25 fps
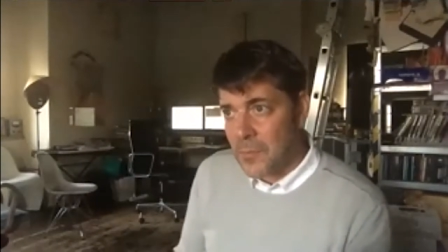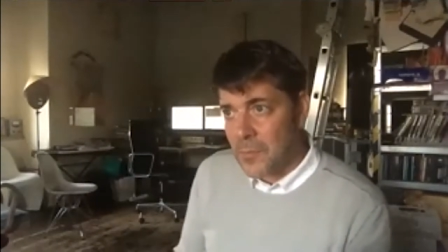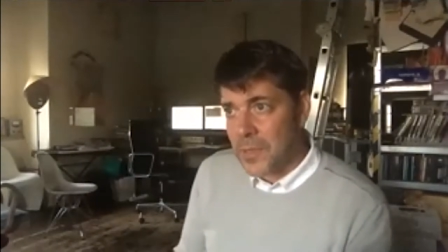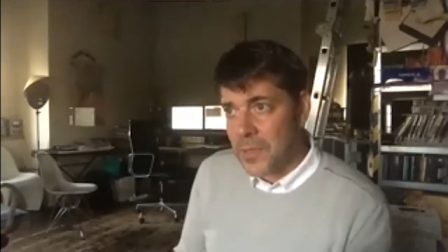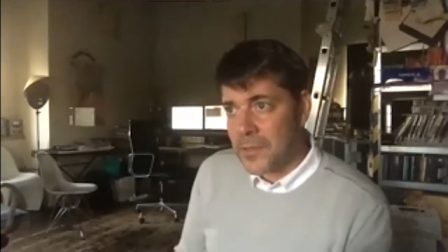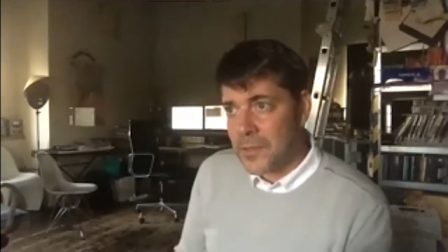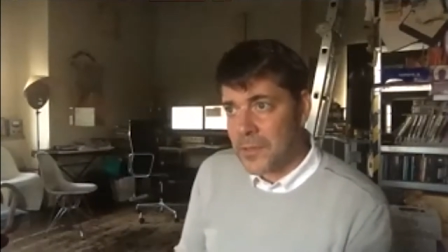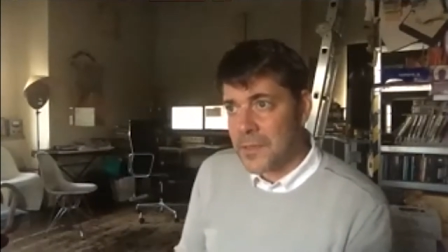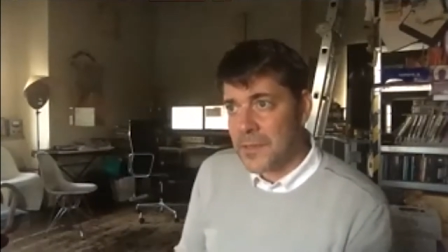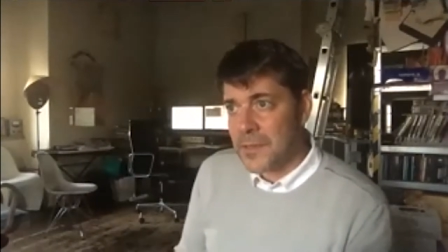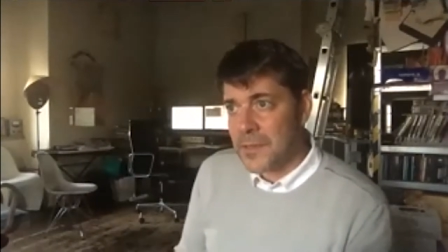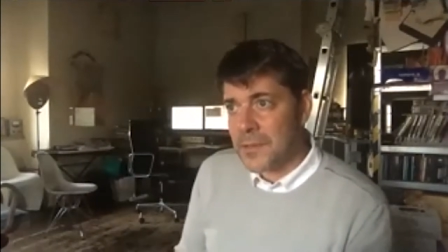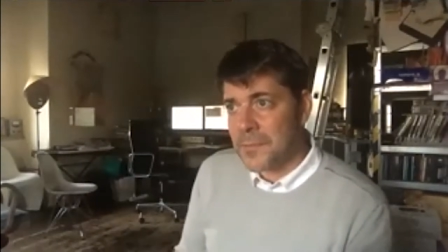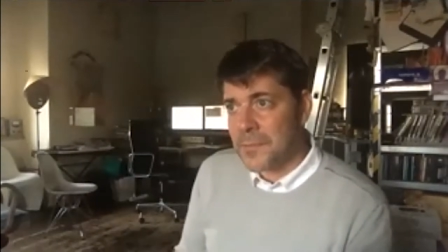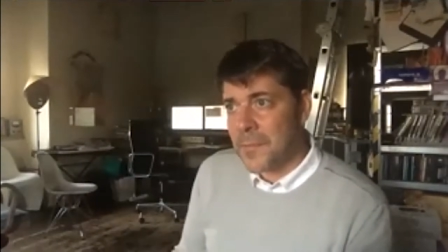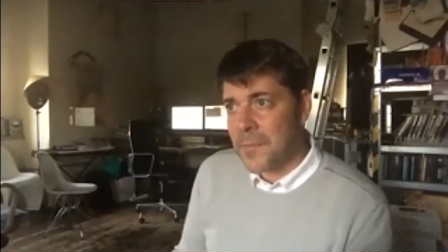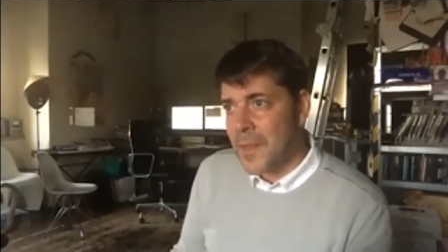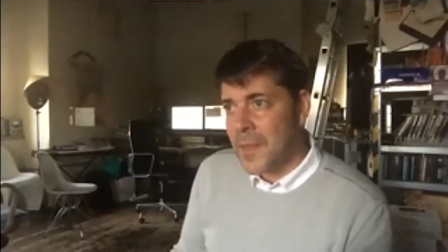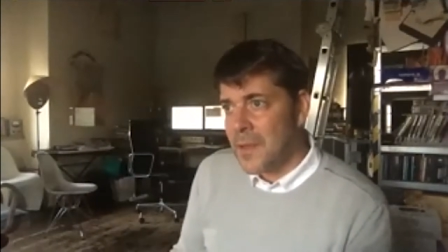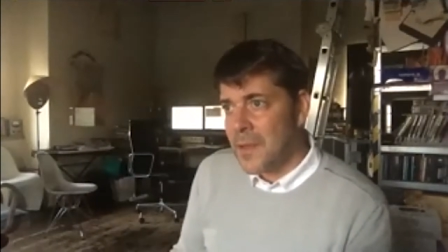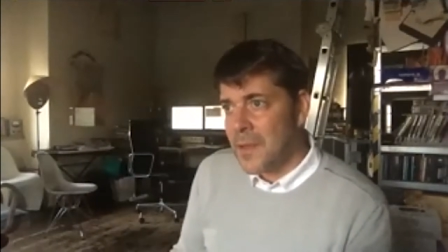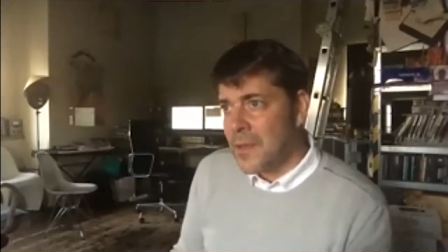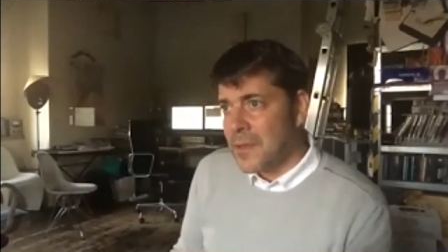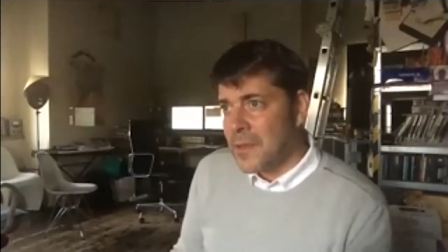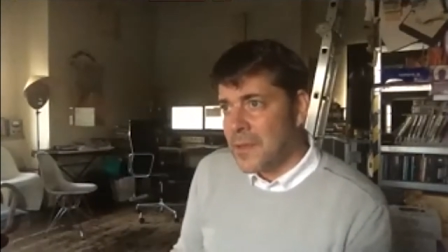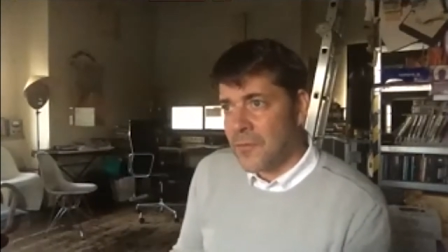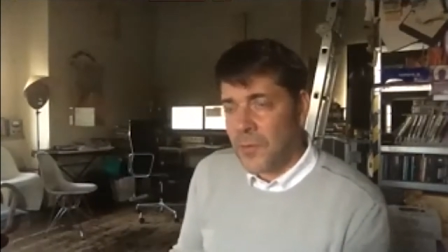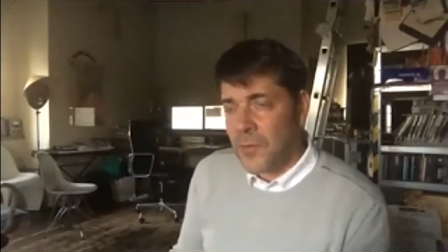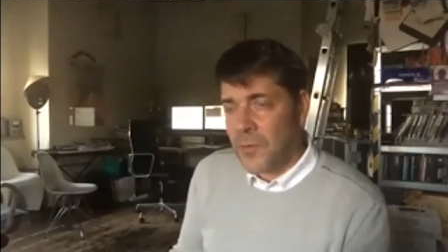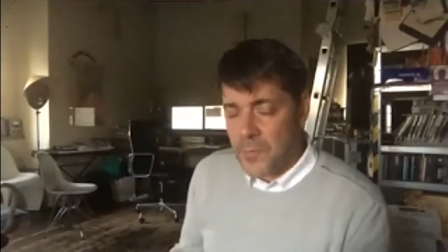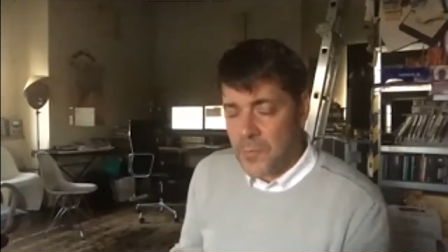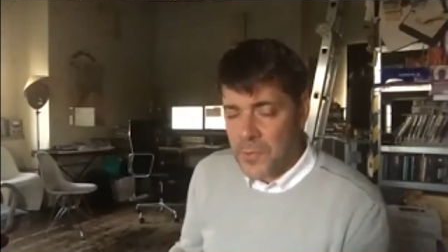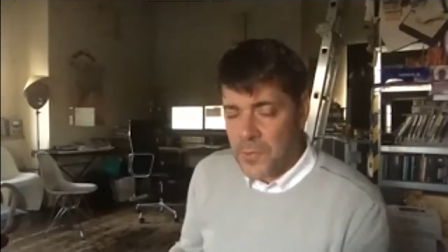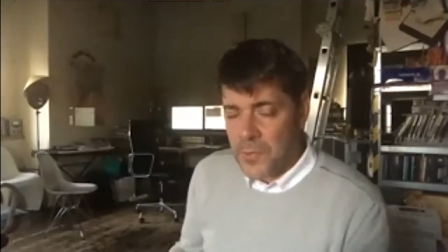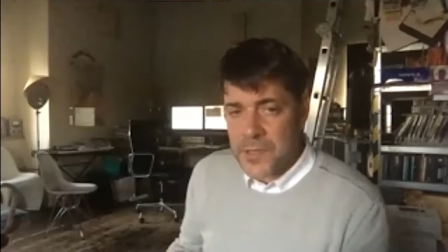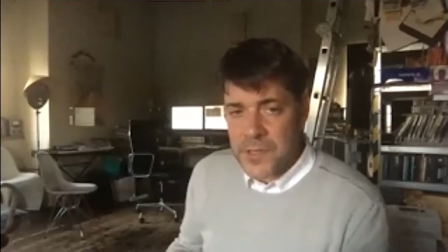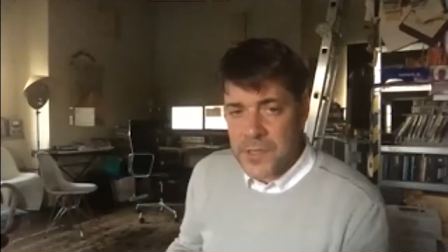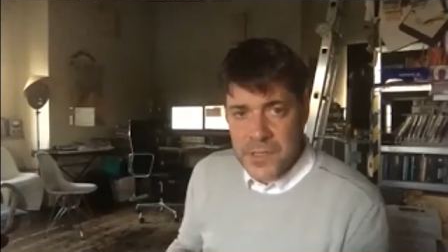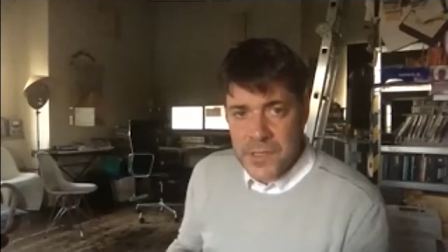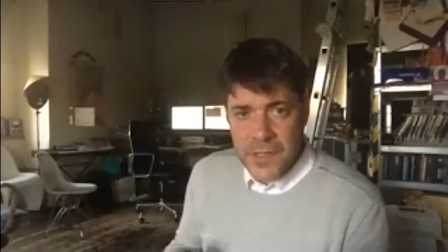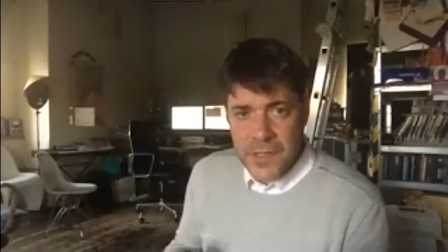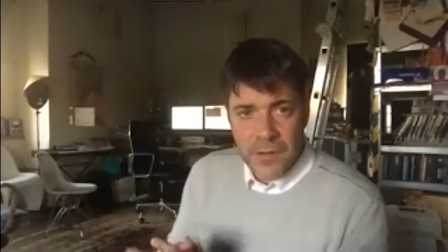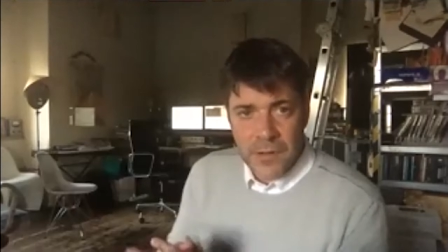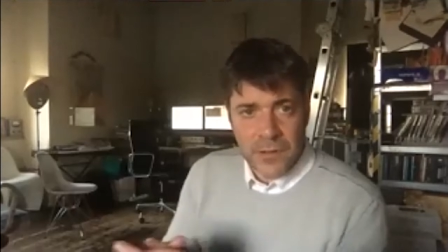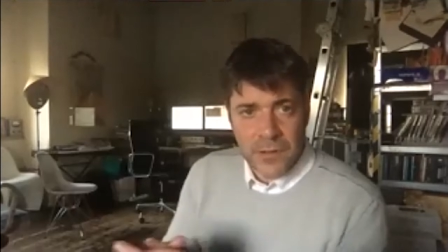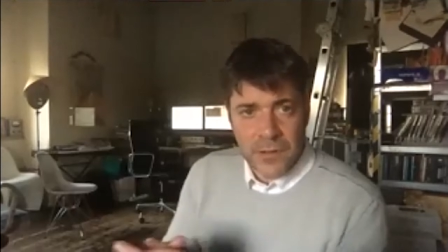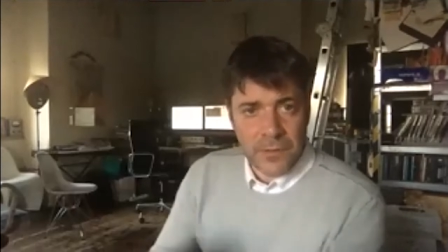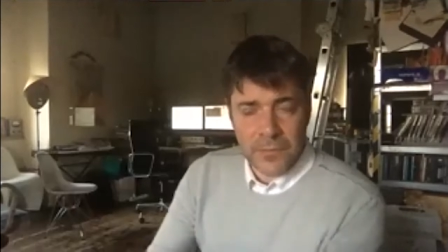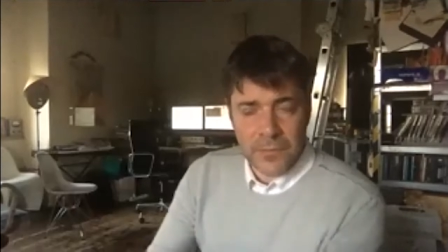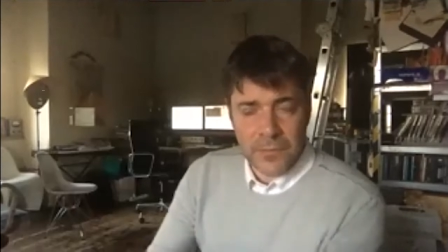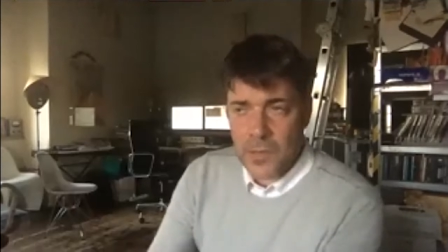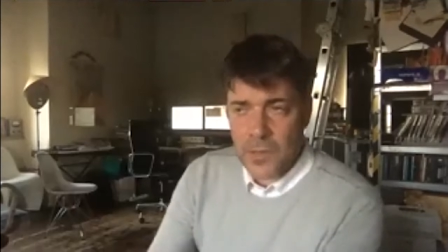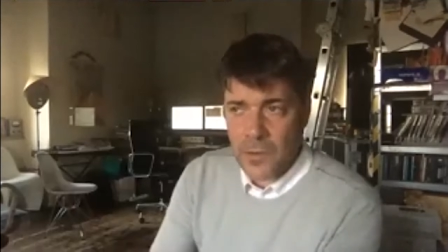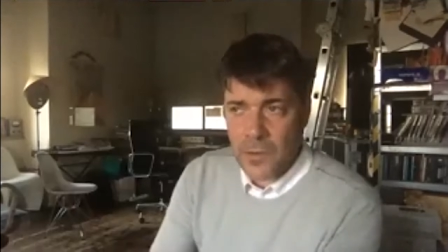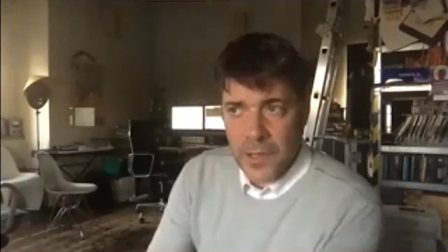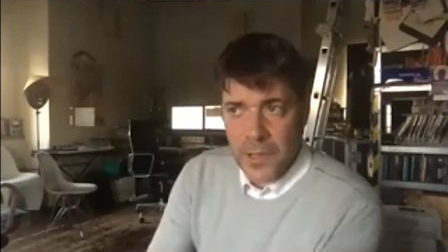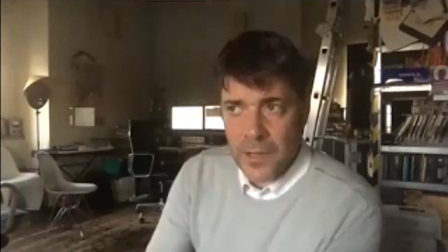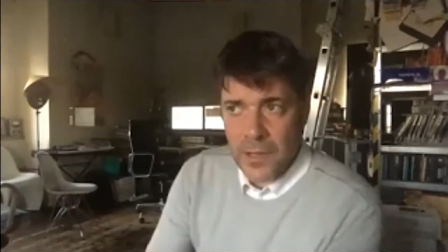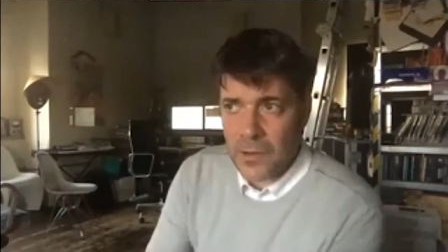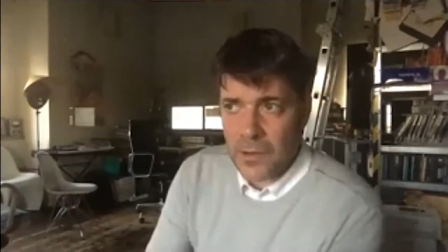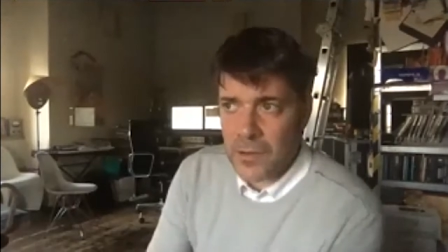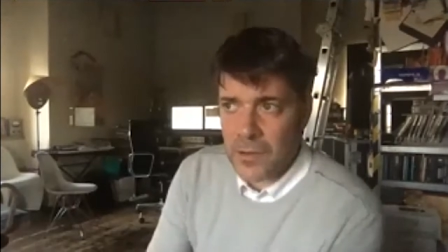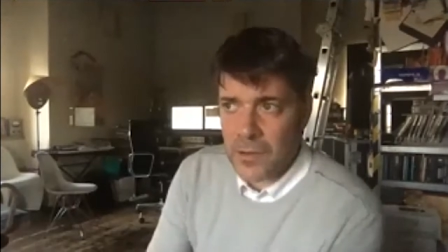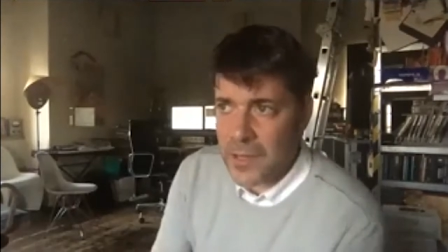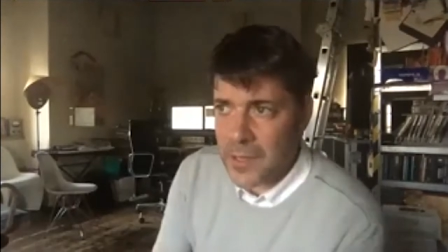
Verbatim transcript: But uh, the film productions are going on.